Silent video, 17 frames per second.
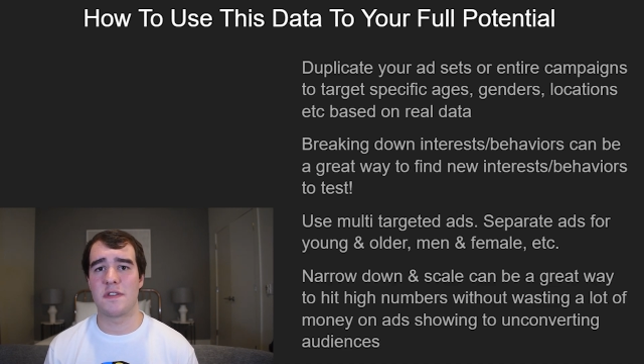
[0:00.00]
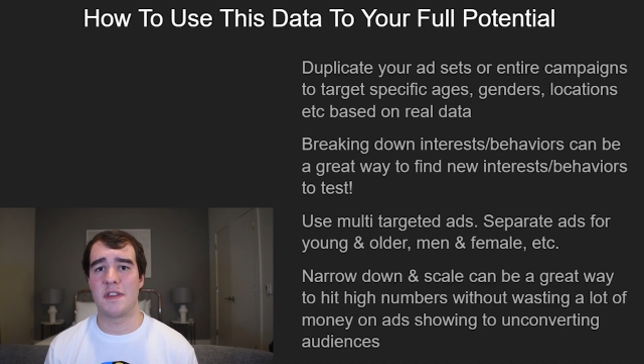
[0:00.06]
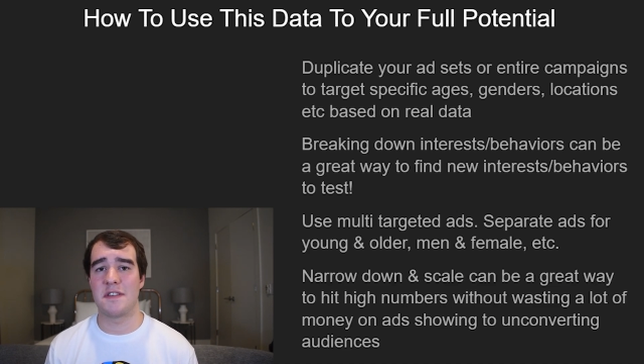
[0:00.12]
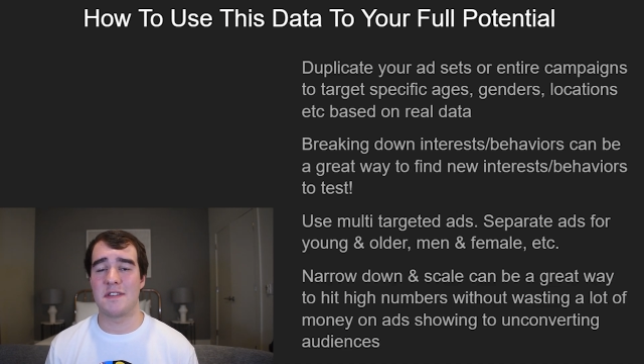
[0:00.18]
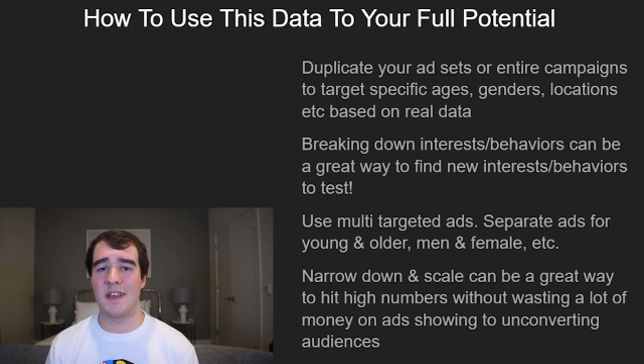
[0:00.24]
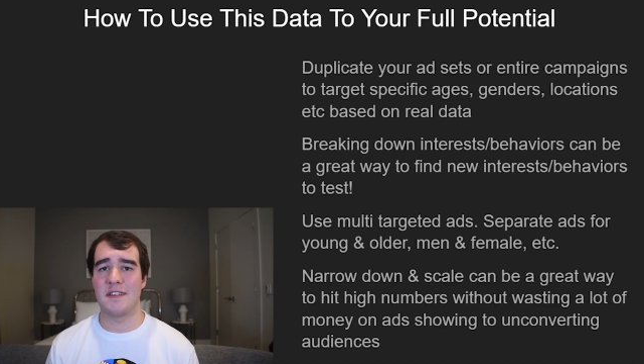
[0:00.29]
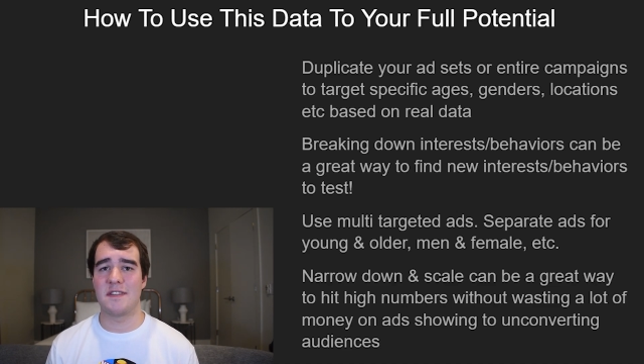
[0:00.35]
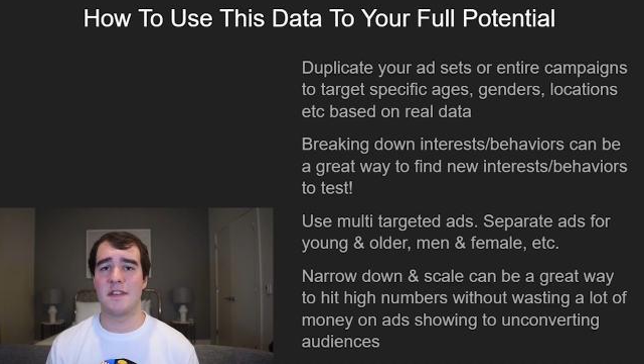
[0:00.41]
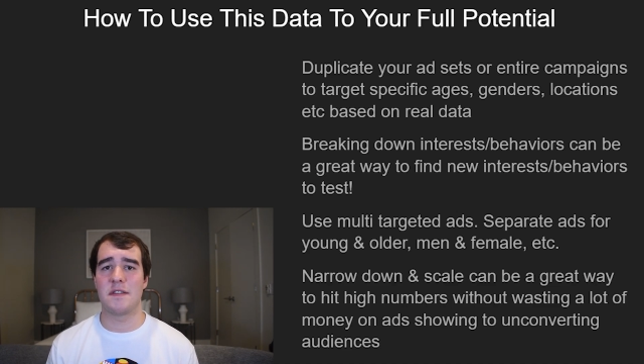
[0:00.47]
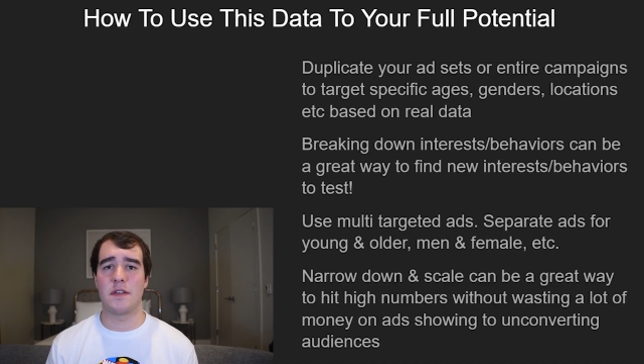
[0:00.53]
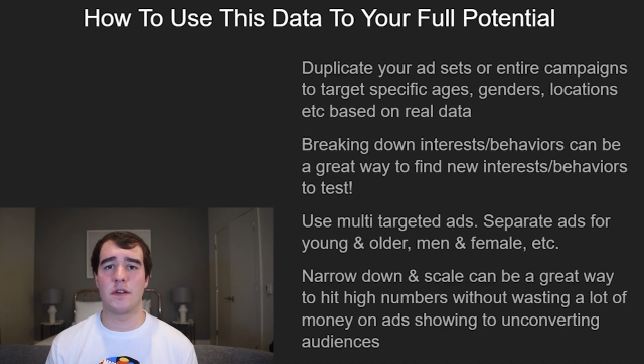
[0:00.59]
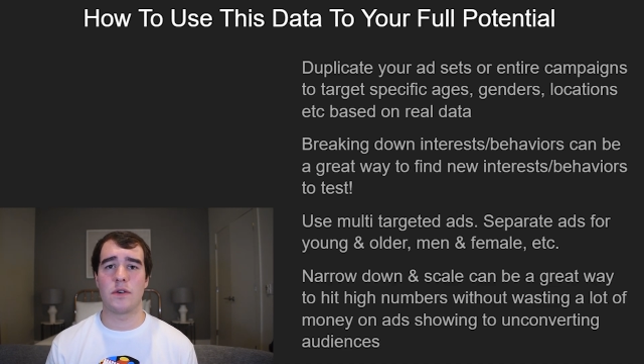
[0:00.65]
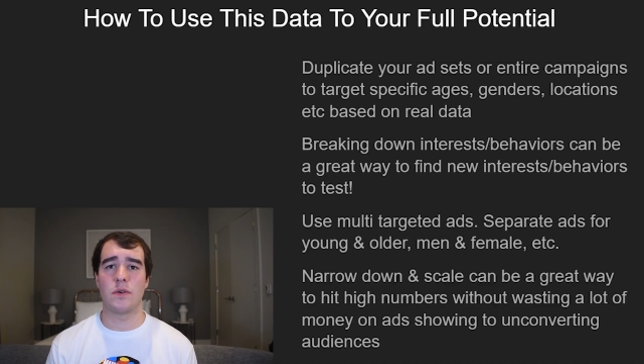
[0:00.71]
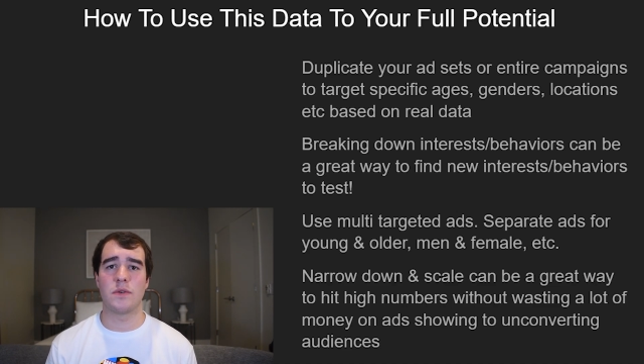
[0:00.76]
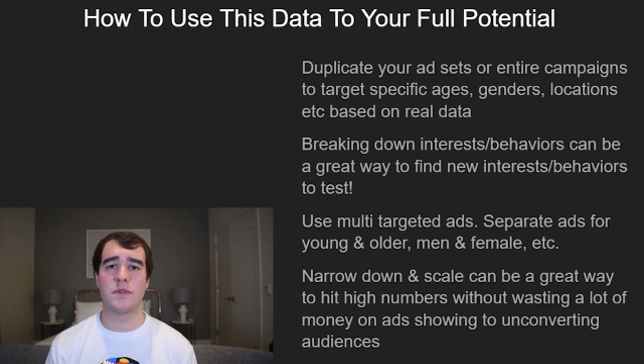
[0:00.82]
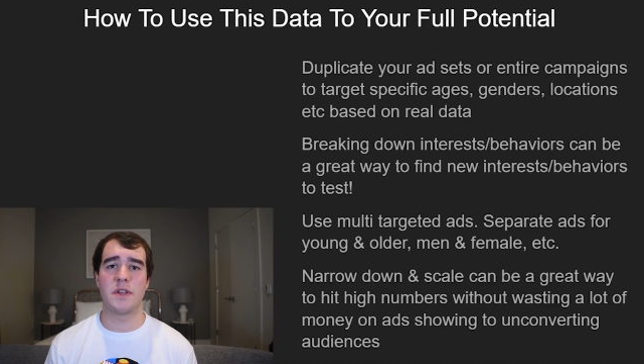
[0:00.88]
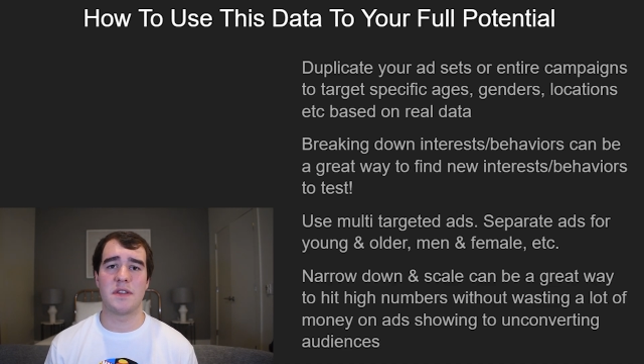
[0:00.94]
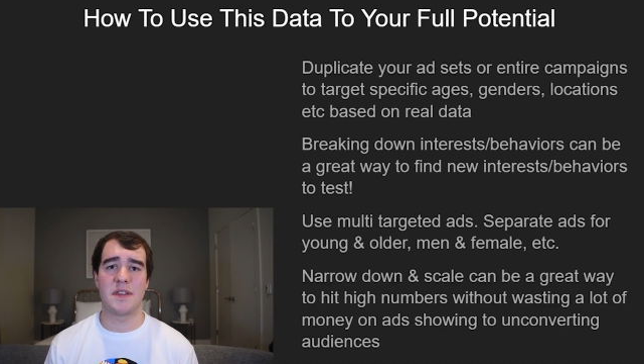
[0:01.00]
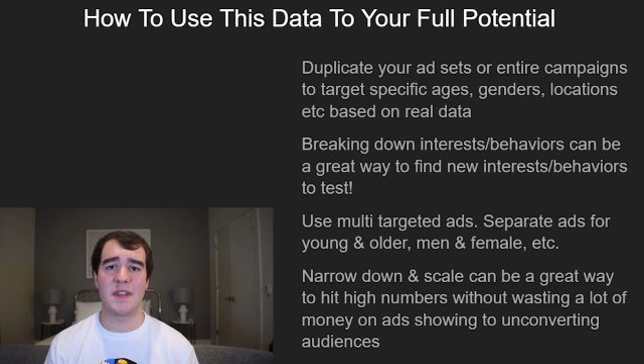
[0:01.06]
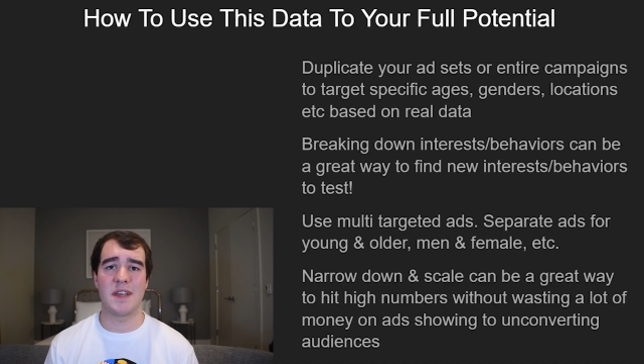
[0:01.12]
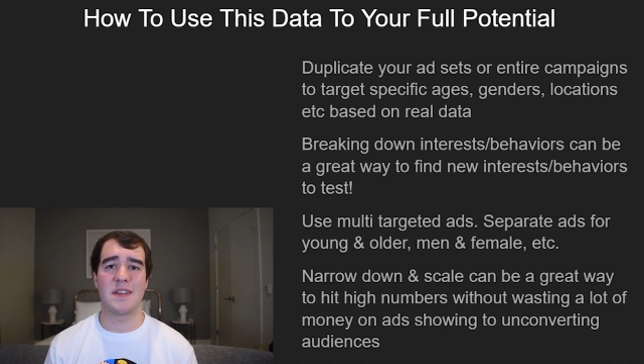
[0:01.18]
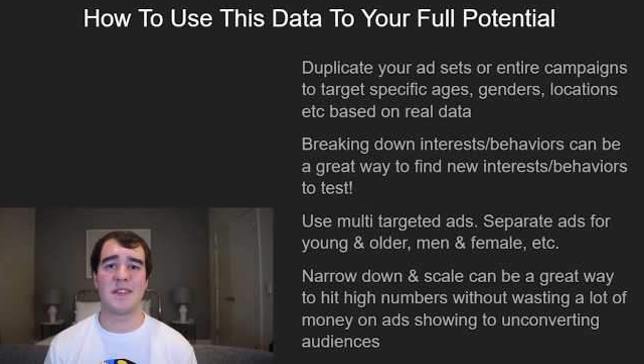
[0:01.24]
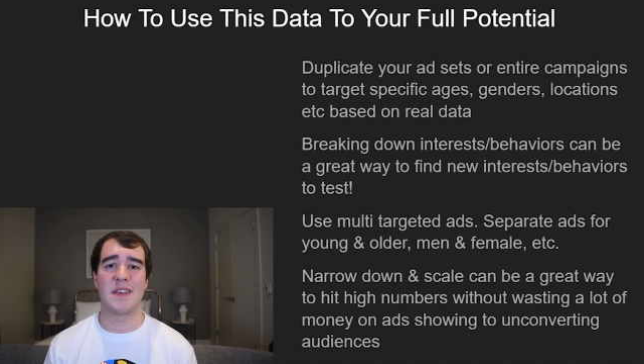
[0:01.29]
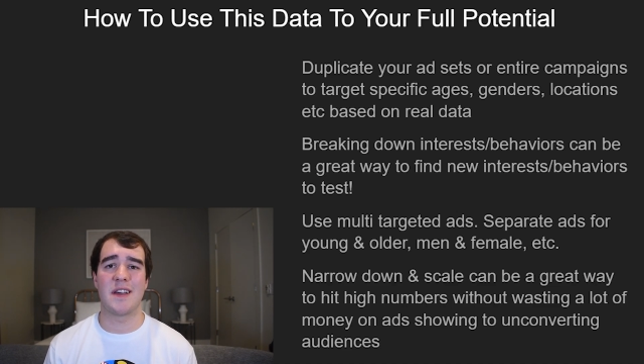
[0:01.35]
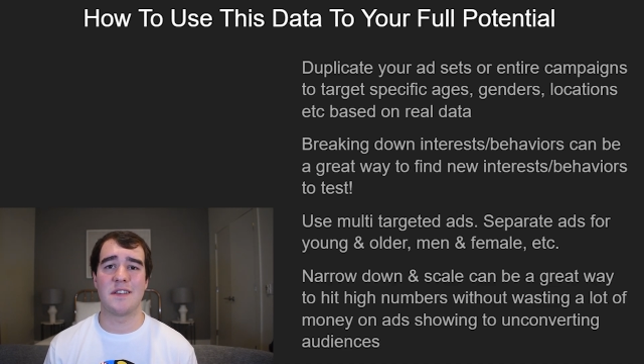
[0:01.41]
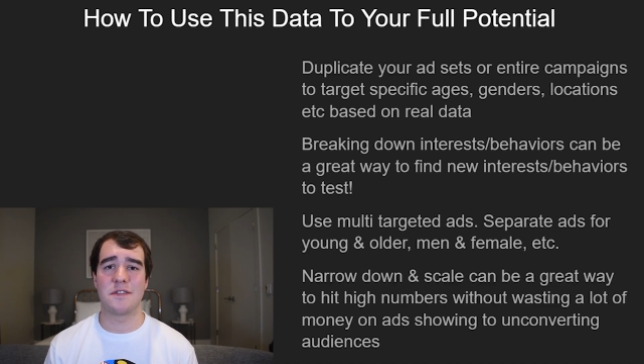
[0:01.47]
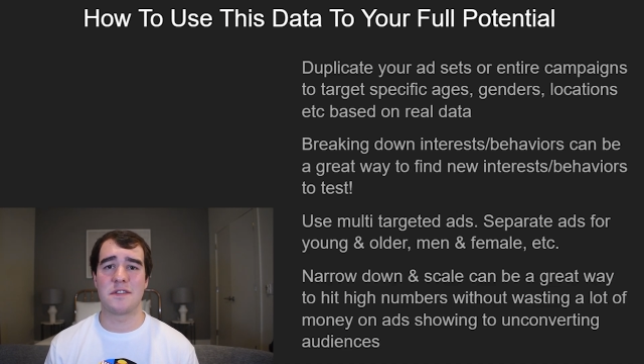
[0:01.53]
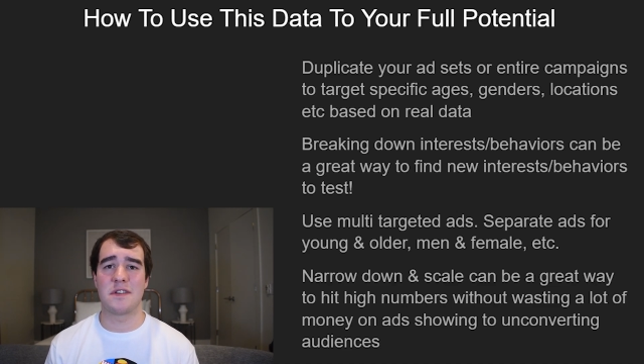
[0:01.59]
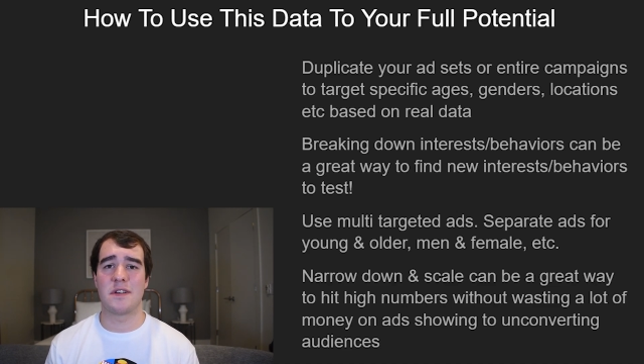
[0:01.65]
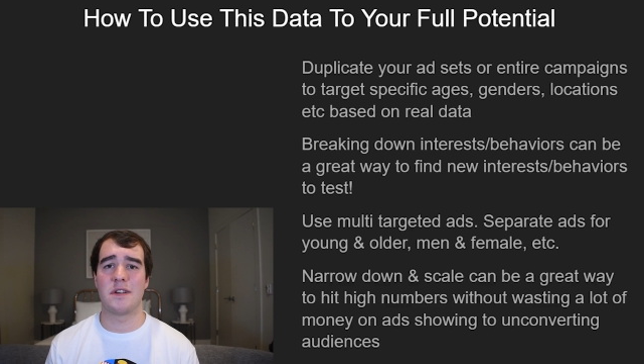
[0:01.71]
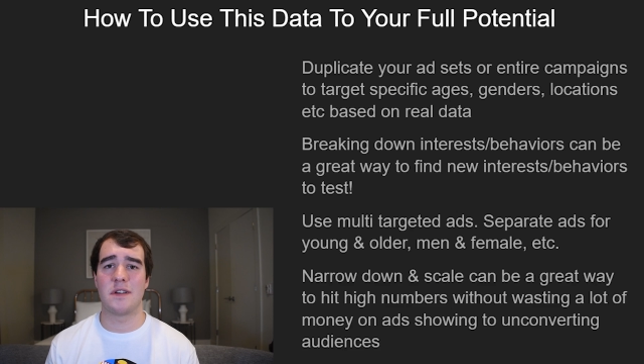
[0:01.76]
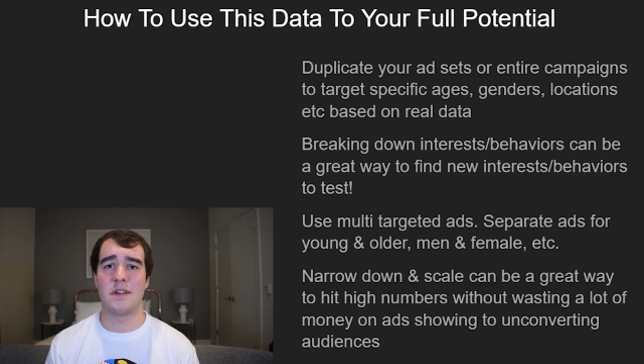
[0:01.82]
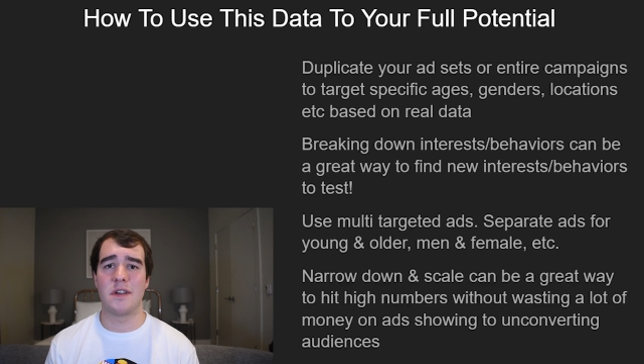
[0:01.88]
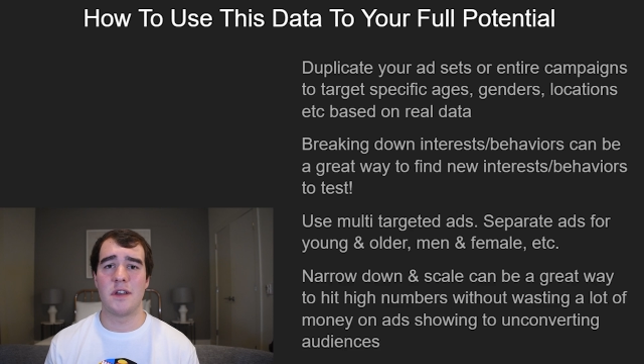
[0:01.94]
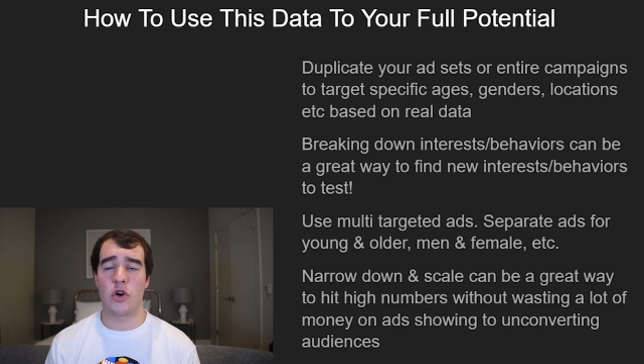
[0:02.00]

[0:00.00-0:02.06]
This isn't the golden thing that is gonna